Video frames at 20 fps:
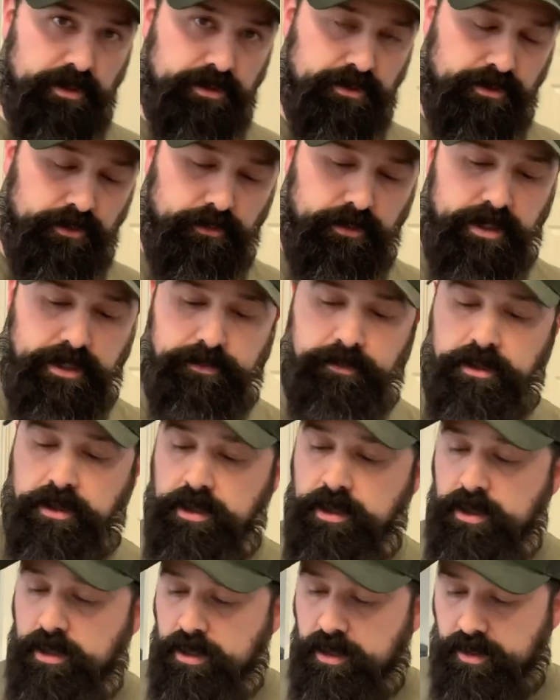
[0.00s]
So then,
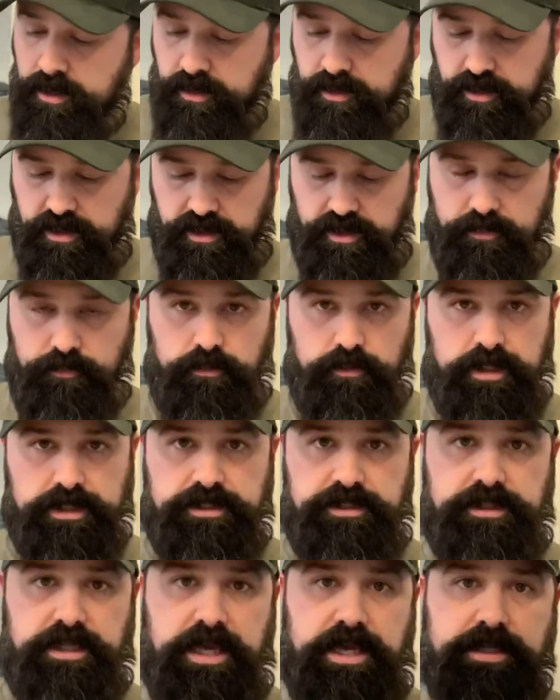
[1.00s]

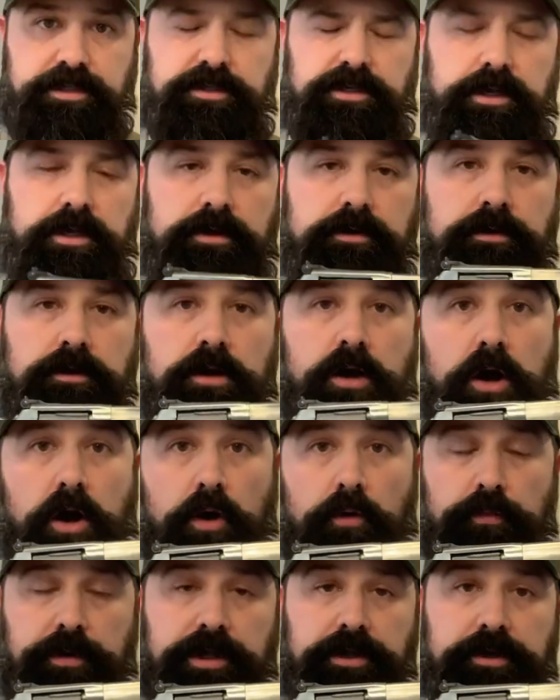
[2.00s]
let's say it's a
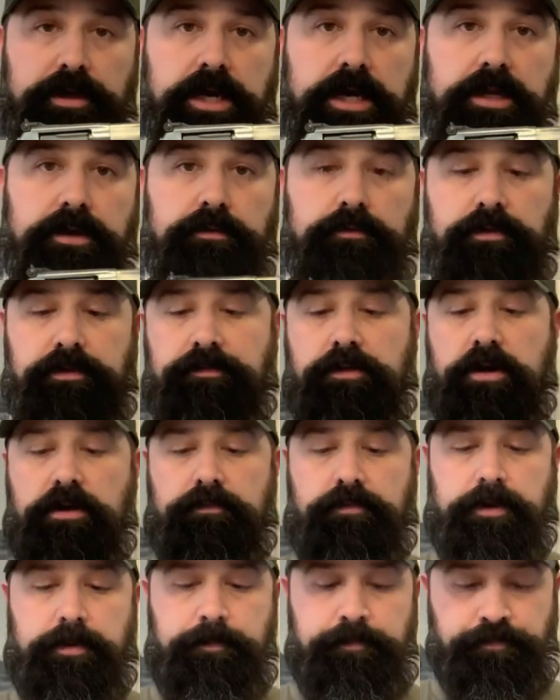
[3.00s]
wheel gun,
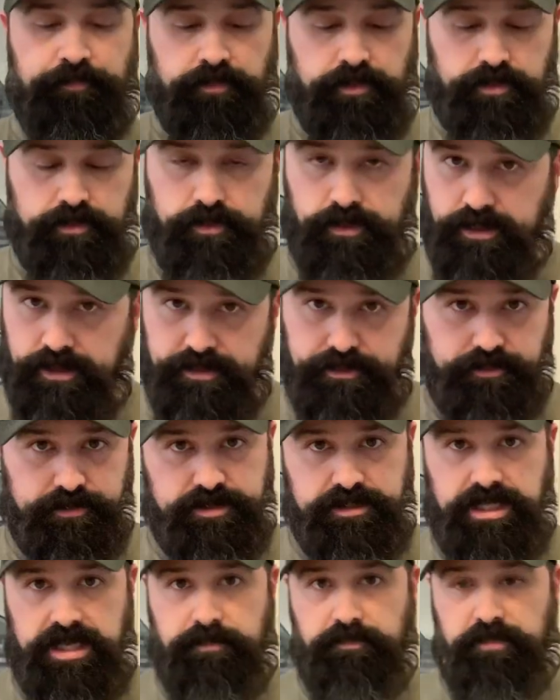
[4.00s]
revolver. They're gonna do the
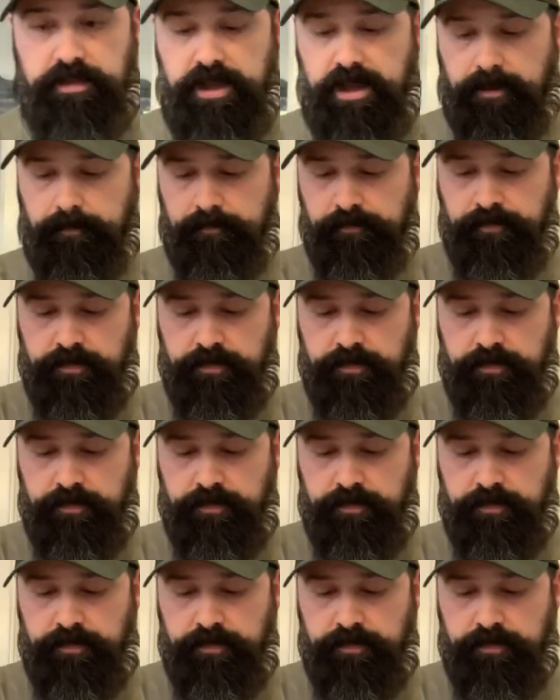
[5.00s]
same thing.